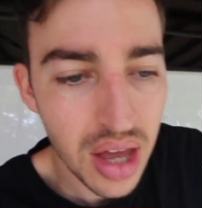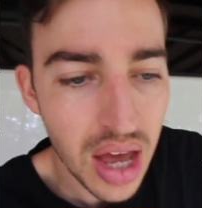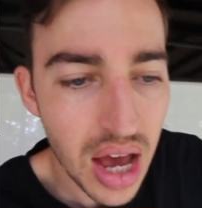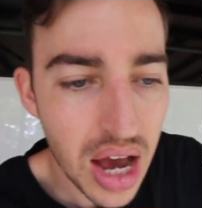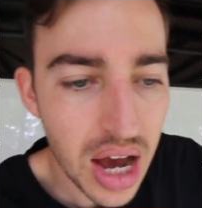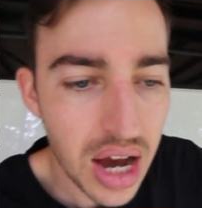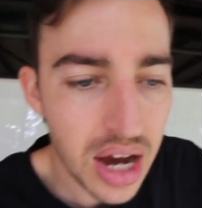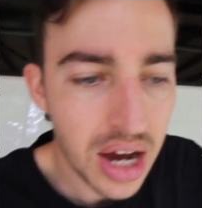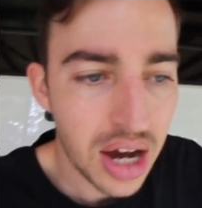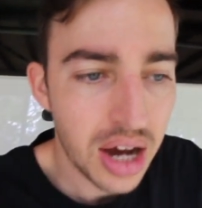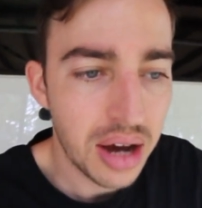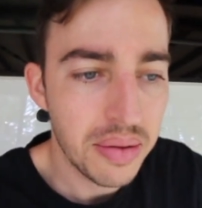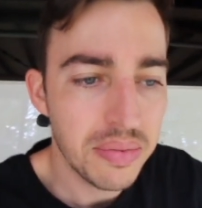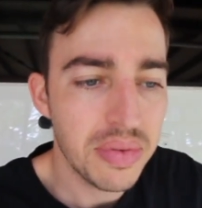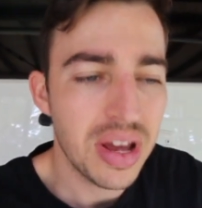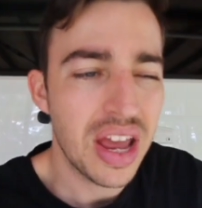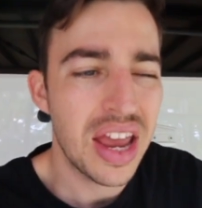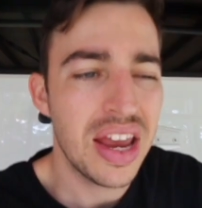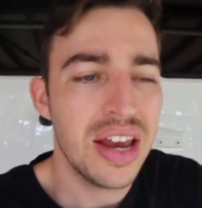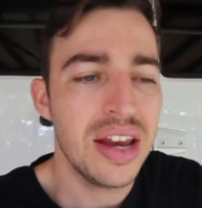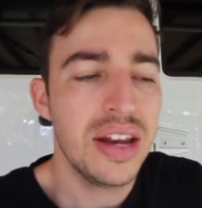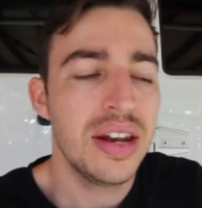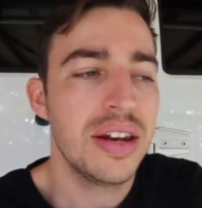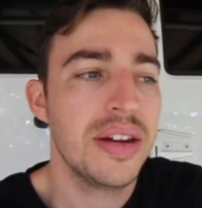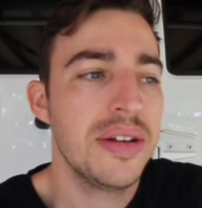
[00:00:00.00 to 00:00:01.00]

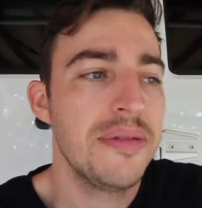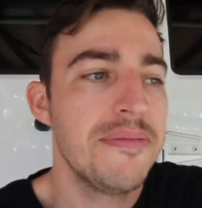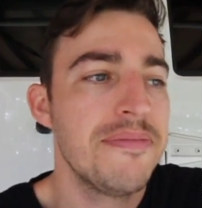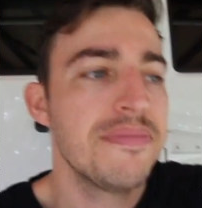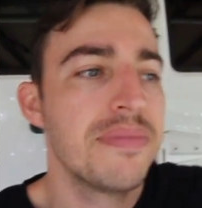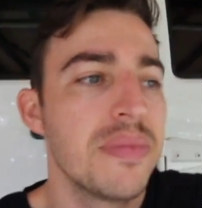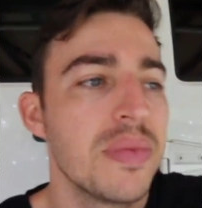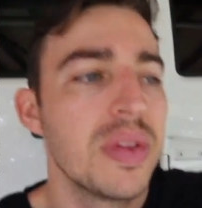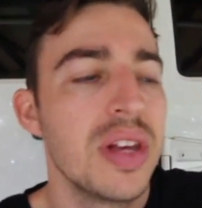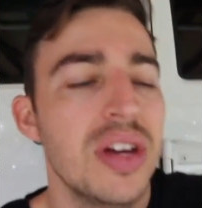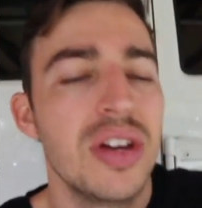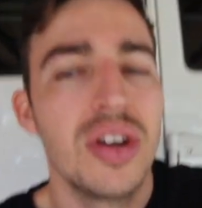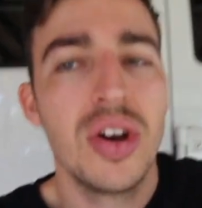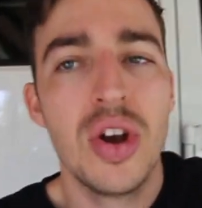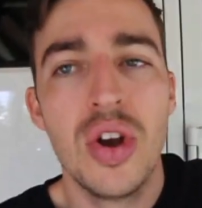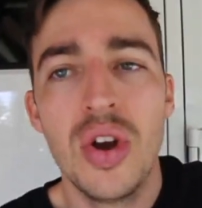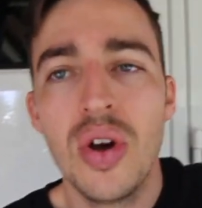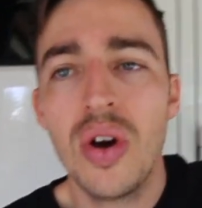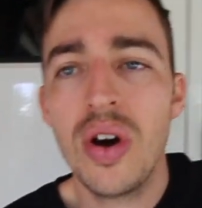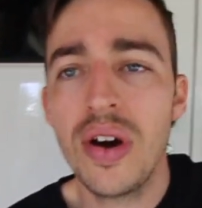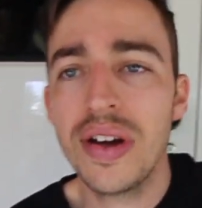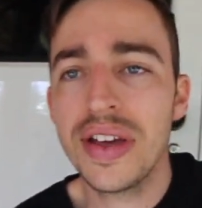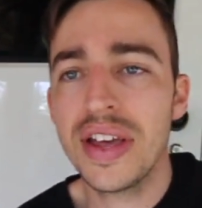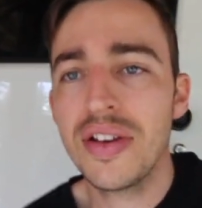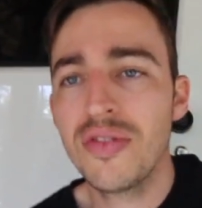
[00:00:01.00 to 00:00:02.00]
And
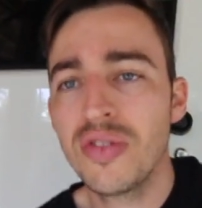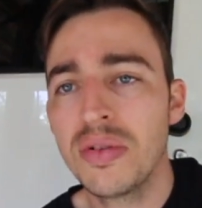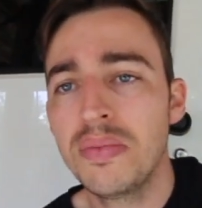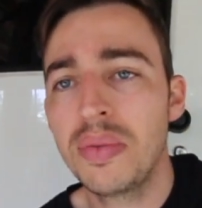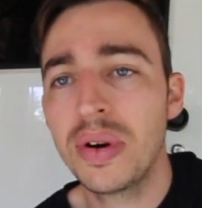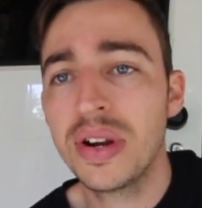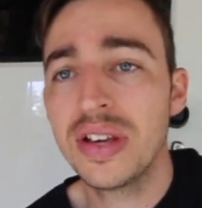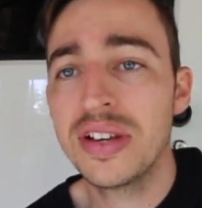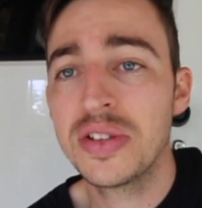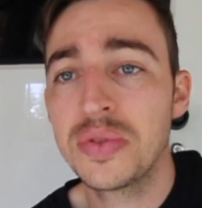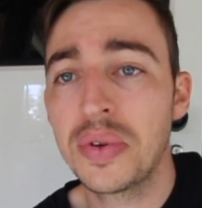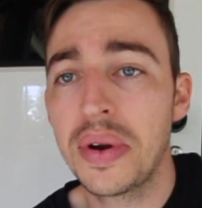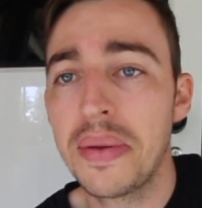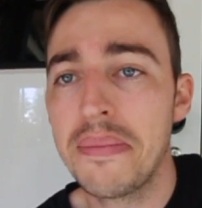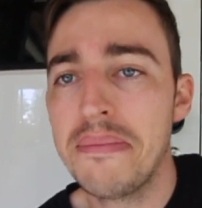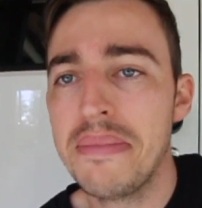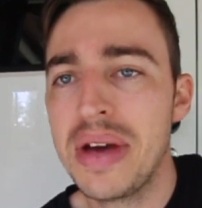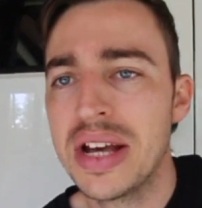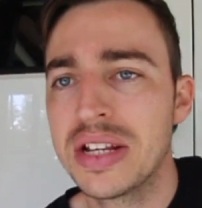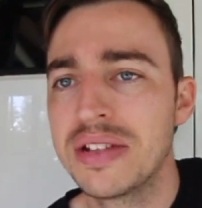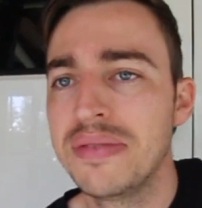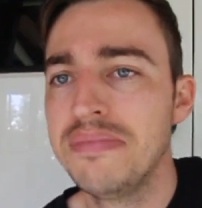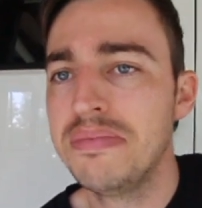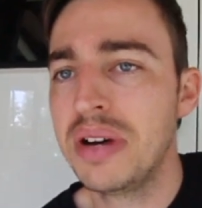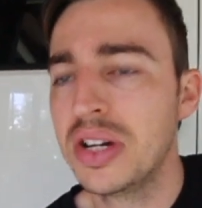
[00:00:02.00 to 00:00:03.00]
not everybody is on a
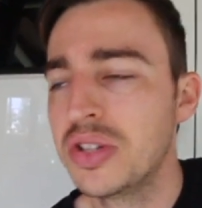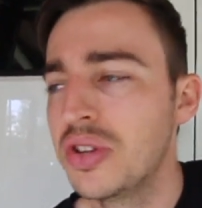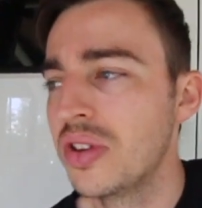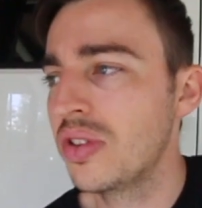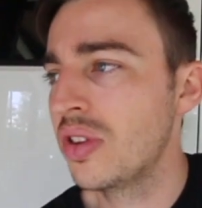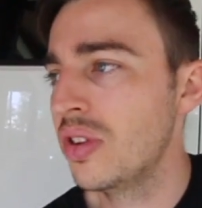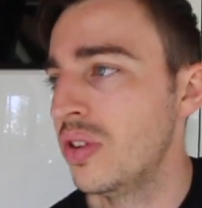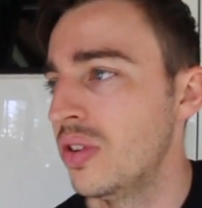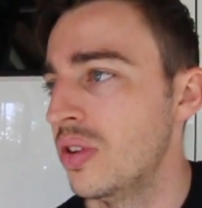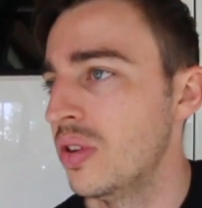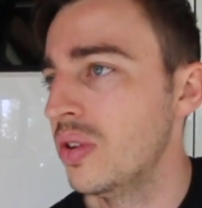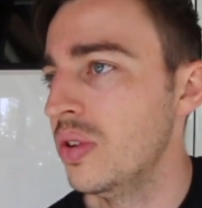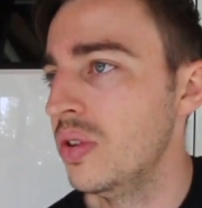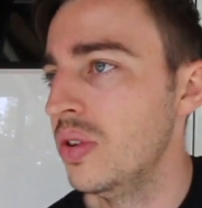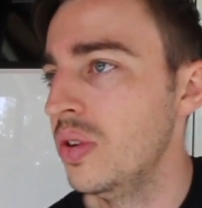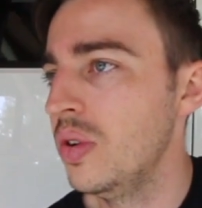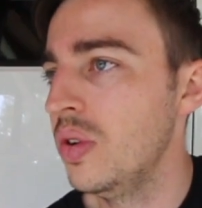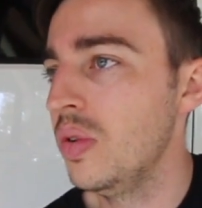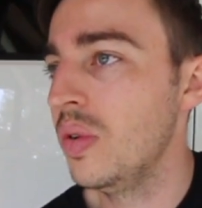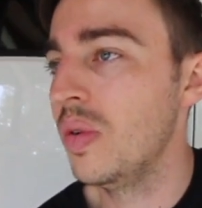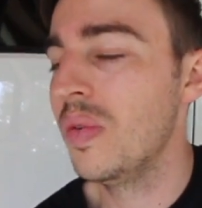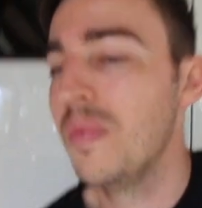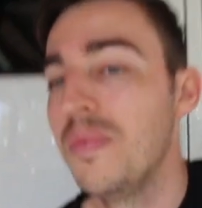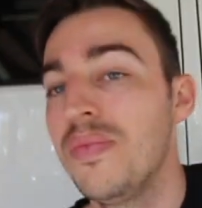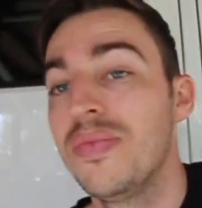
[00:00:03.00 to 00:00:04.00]
massive budget to
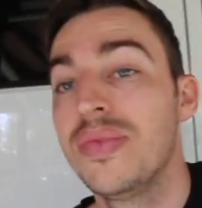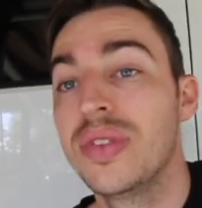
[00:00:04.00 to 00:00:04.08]
do